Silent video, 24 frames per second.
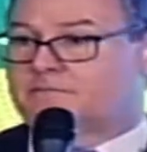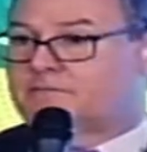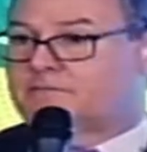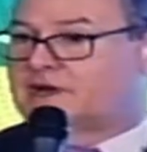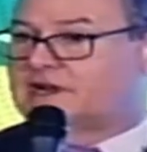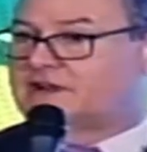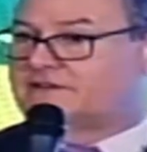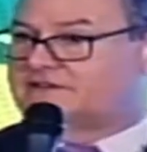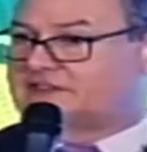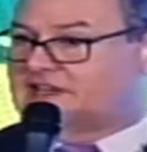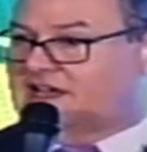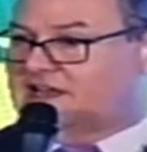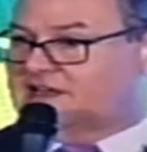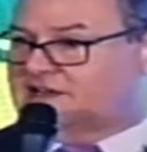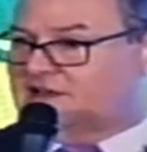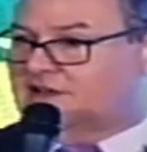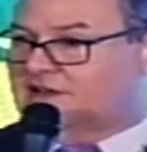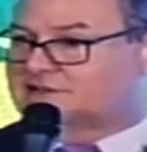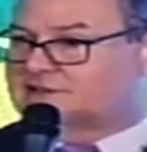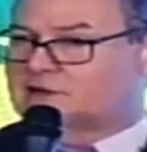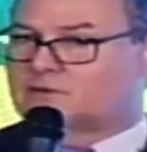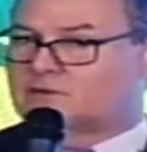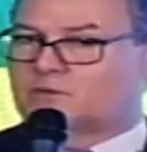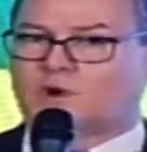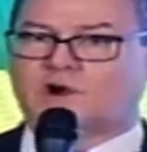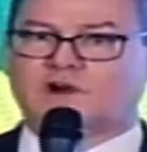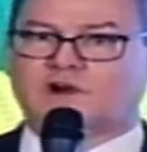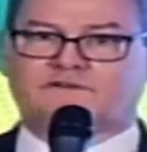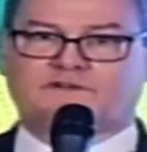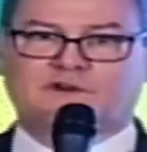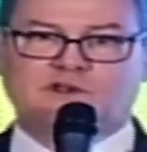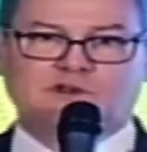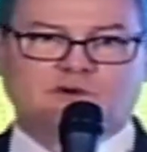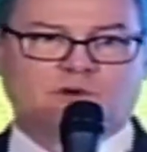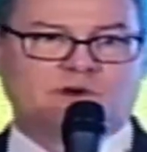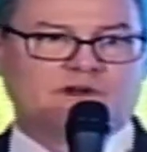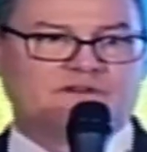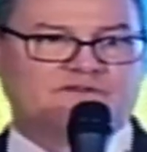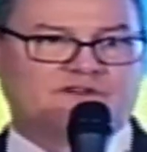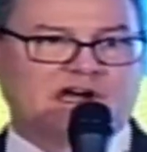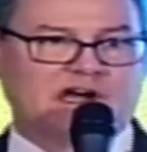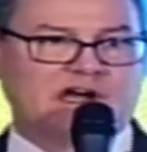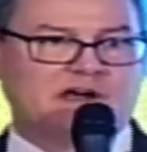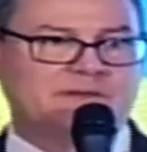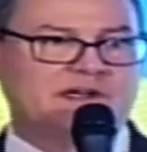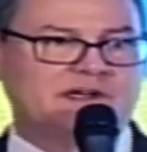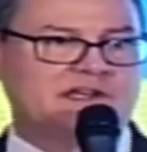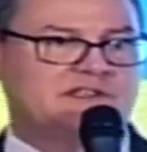but if that doesn't work for your
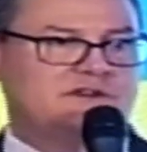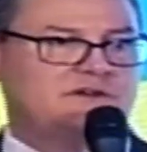environment,